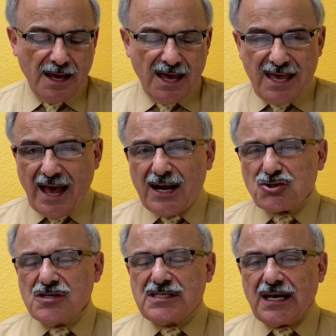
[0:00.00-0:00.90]
He
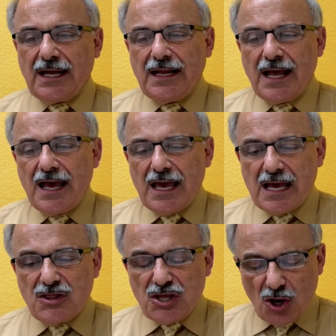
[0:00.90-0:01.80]
actually said,
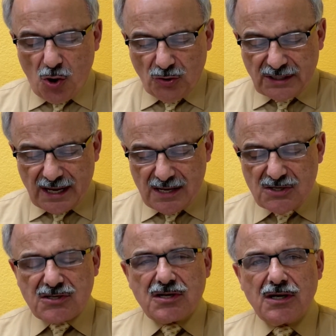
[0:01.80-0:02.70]
in the old
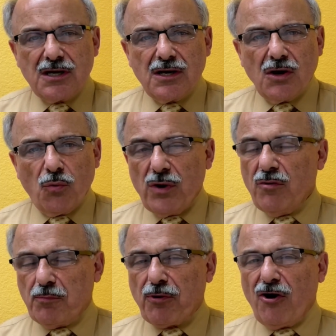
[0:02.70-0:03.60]
days, we
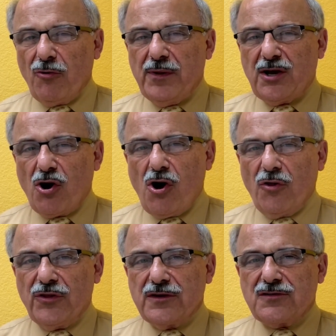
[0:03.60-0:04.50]
would probably
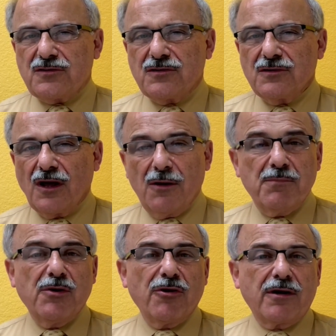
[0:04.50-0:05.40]
call this a
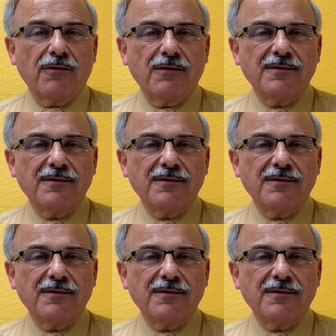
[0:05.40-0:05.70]
miracle.